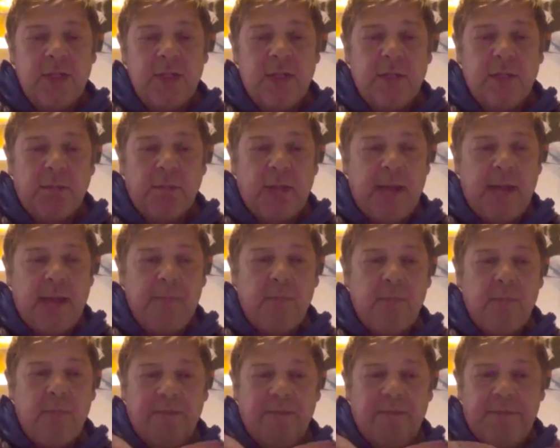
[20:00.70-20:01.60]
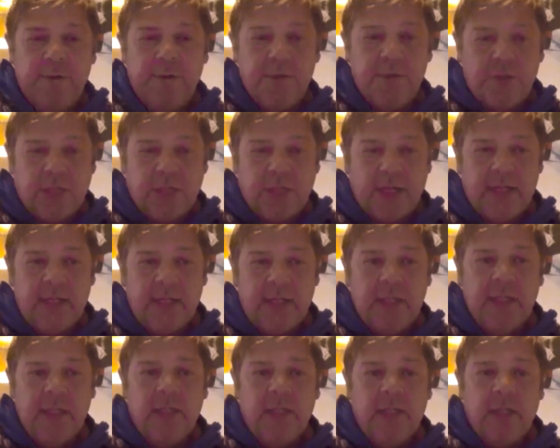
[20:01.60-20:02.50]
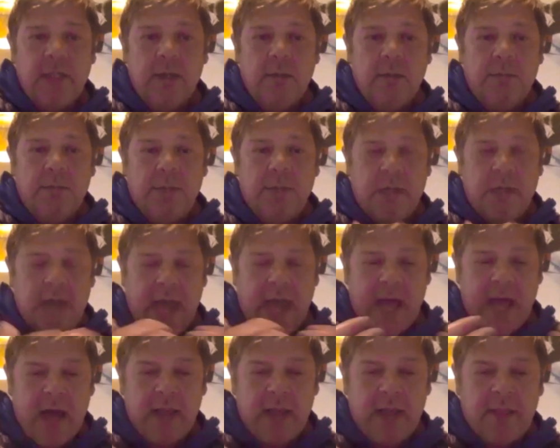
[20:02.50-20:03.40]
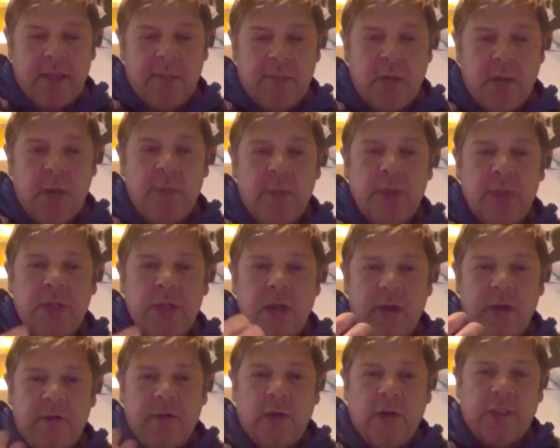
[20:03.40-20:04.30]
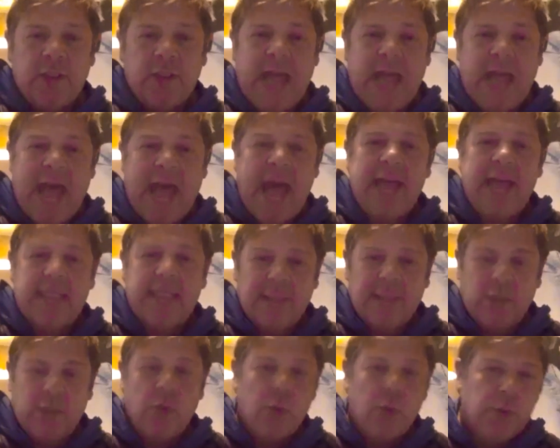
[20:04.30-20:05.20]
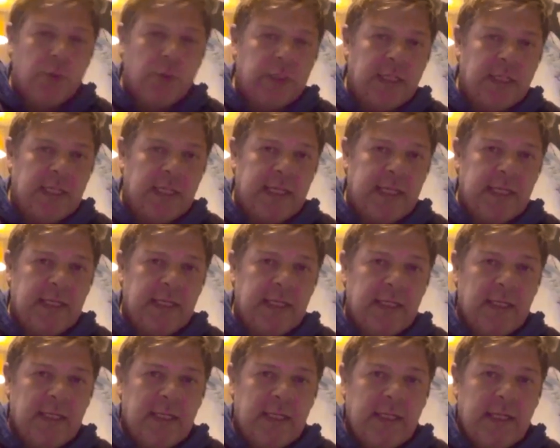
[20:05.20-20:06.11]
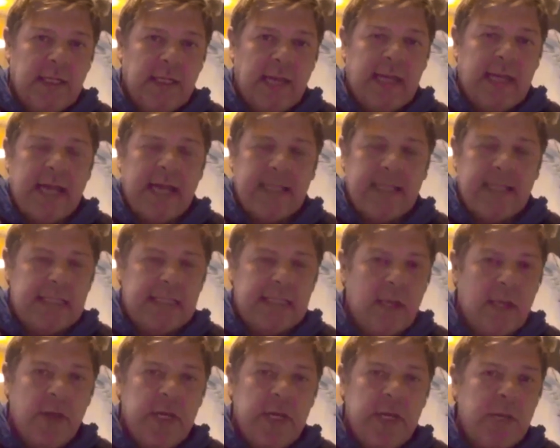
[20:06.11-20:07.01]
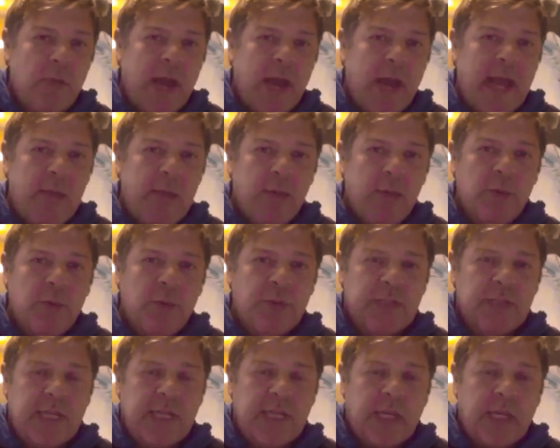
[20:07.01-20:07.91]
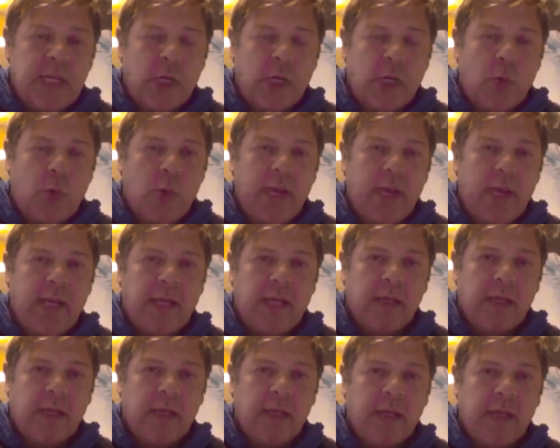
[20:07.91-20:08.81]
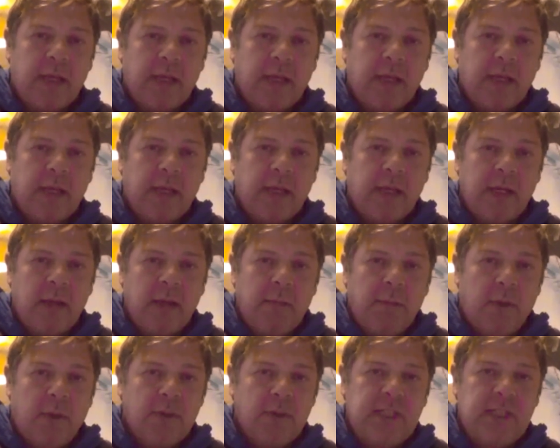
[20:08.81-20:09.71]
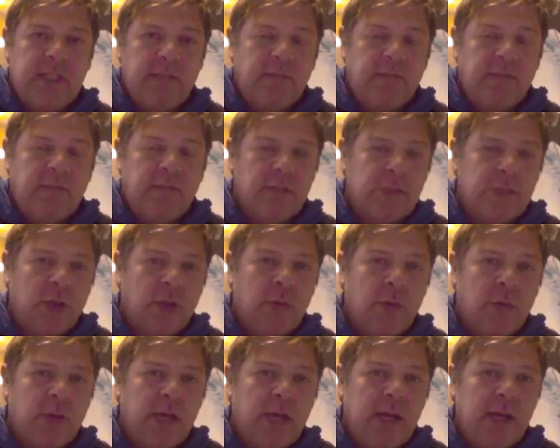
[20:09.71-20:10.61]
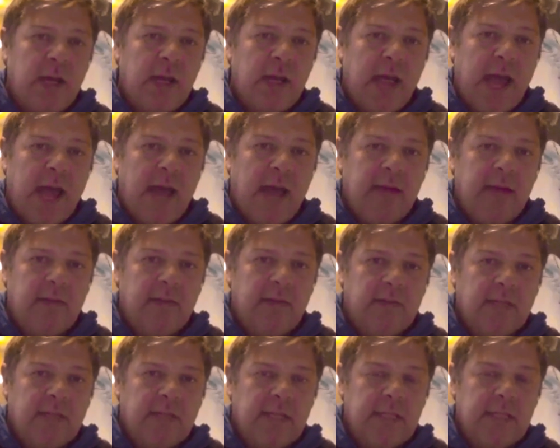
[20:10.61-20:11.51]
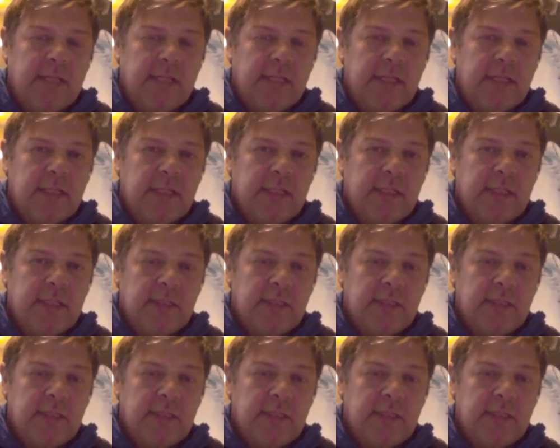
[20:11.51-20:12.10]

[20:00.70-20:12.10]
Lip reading: plan my future, but at the moment, I've got to act accordingly. And that's the only way we will see a quick, positive result out of this.